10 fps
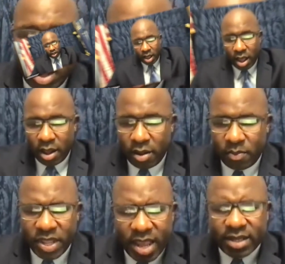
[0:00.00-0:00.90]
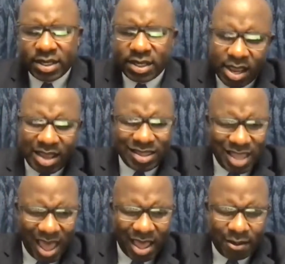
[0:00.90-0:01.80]
But yeah, seeing
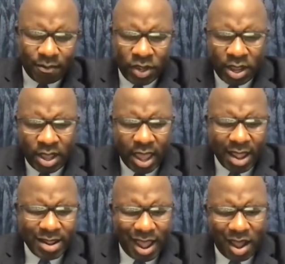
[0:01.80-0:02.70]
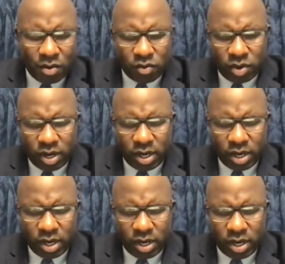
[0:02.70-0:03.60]
that, and not
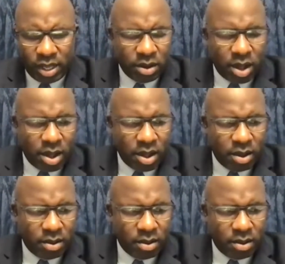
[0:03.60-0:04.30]
really